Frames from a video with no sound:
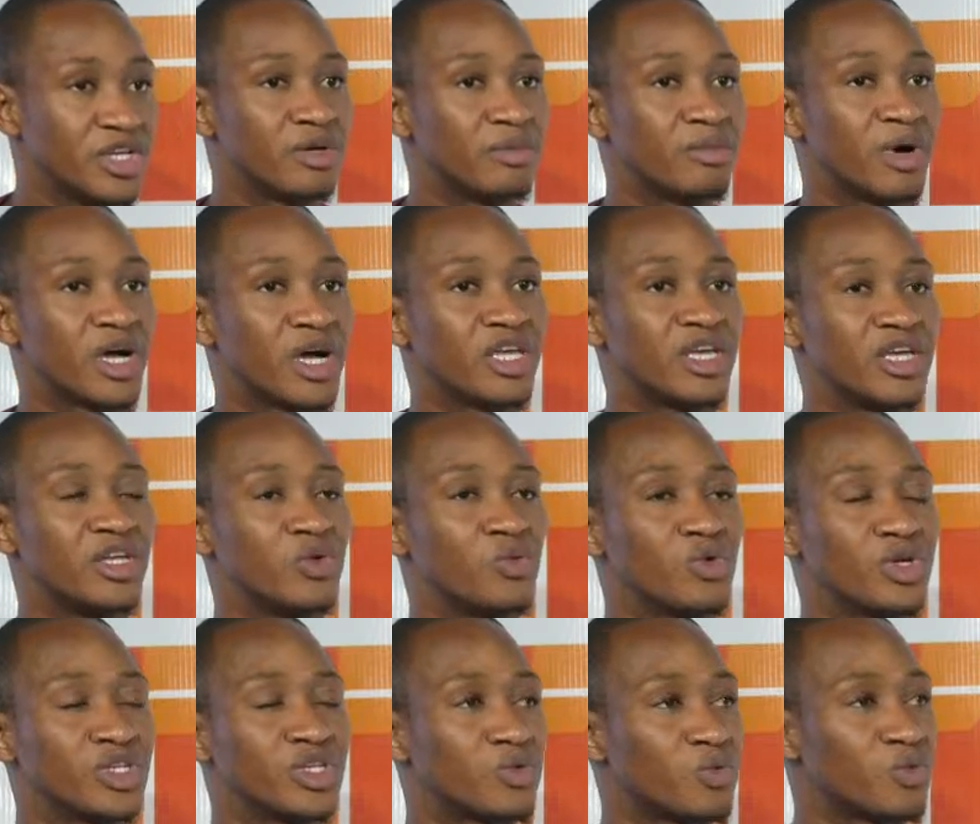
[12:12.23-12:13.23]
the manner in
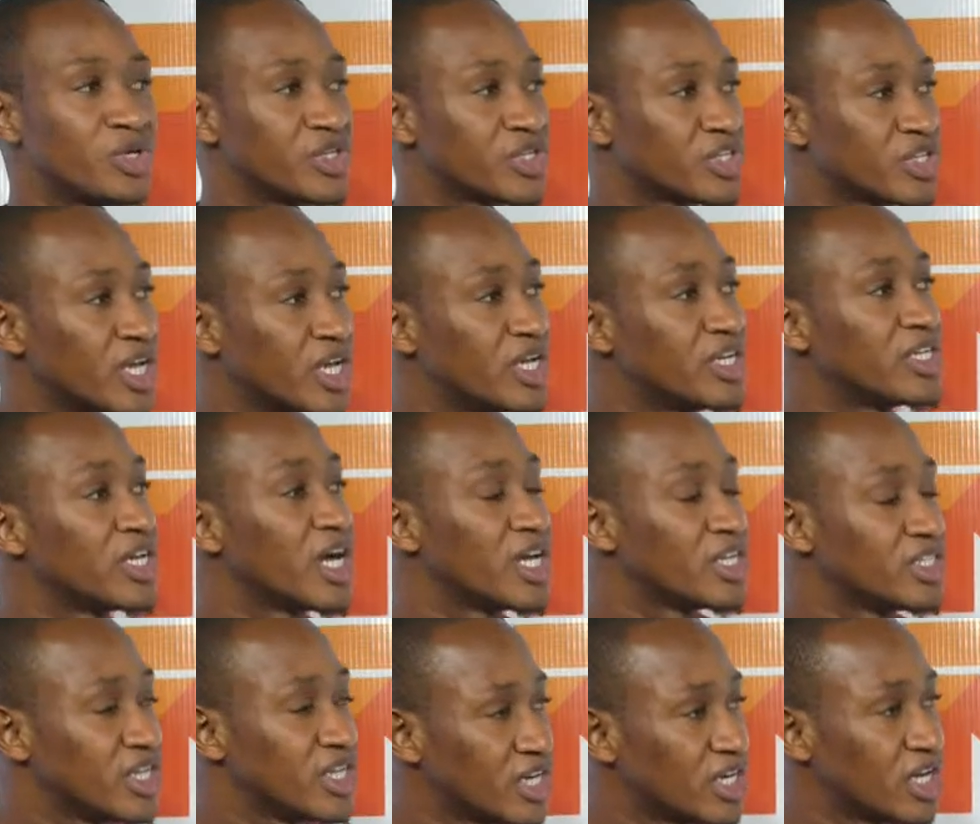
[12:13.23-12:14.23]
which we sell the
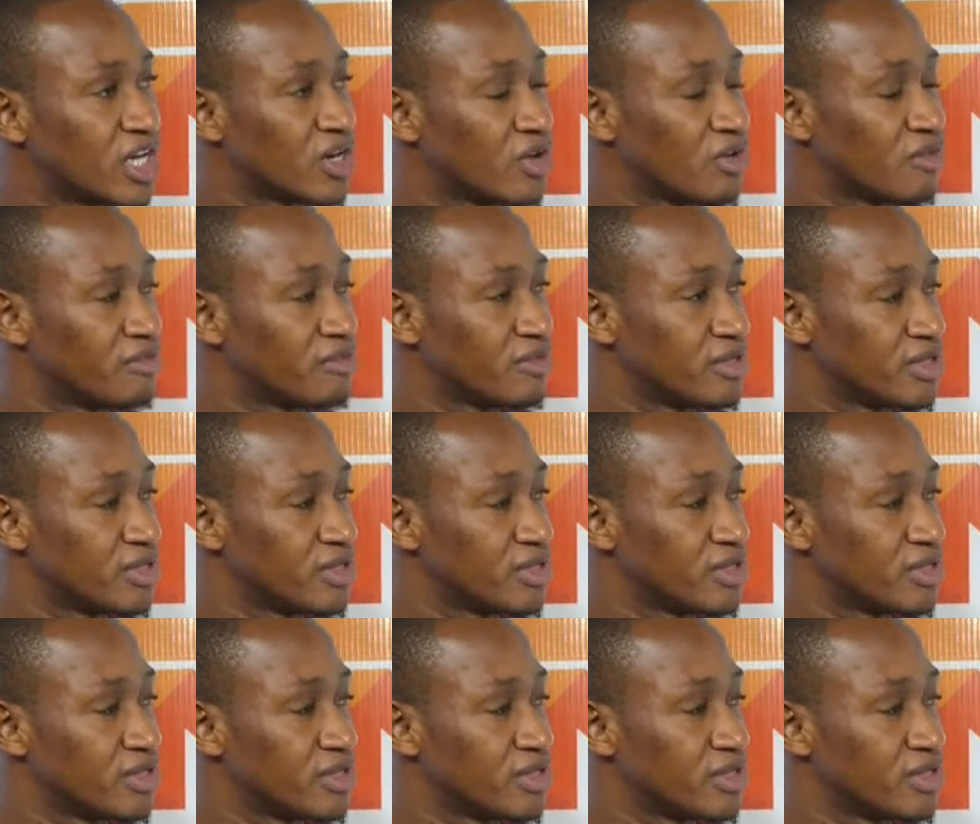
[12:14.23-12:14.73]
agenda of